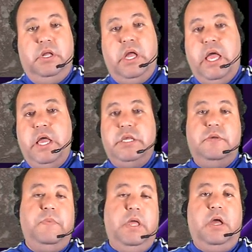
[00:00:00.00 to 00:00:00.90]
hey
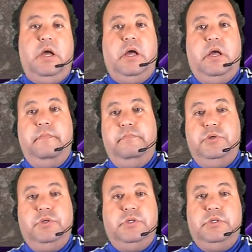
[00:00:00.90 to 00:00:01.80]
JP, I'm
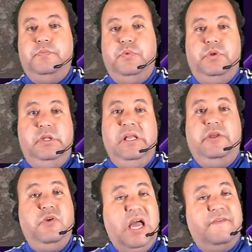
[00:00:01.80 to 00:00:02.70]
just
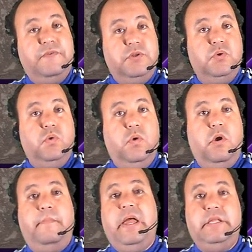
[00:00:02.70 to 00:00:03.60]
you have to
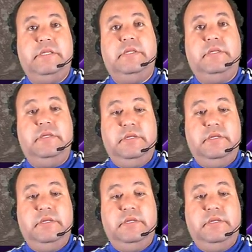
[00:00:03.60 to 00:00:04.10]
comment,